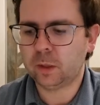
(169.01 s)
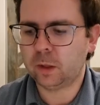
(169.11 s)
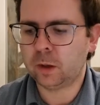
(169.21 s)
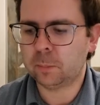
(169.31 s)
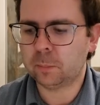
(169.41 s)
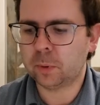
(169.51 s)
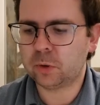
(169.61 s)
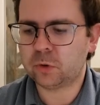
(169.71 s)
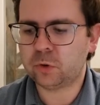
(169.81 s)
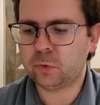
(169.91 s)

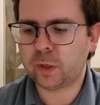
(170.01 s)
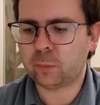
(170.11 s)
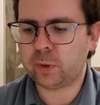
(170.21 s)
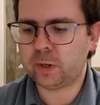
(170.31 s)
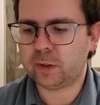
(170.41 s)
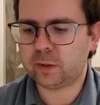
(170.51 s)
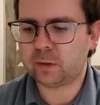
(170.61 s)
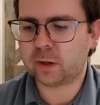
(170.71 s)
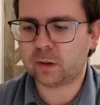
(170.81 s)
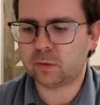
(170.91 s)
but to do that we need to
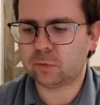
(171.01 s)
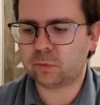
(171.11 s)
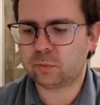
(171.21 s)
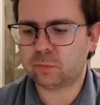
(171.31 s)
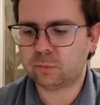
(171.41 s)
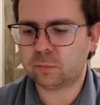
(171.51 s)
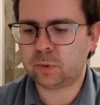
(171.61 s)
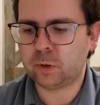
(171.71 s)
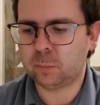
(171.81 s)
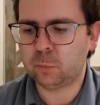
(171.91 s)
kind of
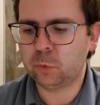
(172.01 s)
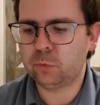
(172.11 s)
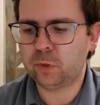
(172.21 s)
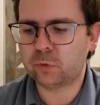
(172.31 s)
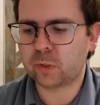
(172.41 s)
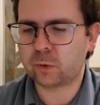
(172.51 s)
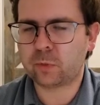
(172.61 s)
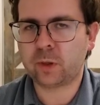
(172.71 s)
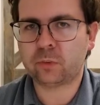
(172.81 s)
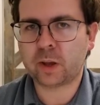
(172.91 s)
move these other
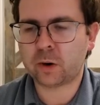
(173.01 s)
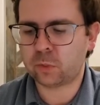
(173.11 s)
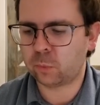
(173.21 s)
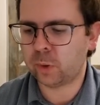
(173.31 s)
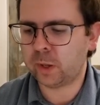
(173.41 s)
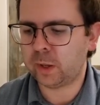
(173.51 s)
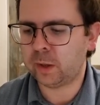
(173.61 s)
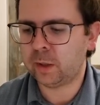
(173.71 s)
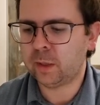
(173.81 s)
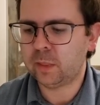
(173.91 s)
things out of the
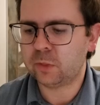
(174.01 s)
way.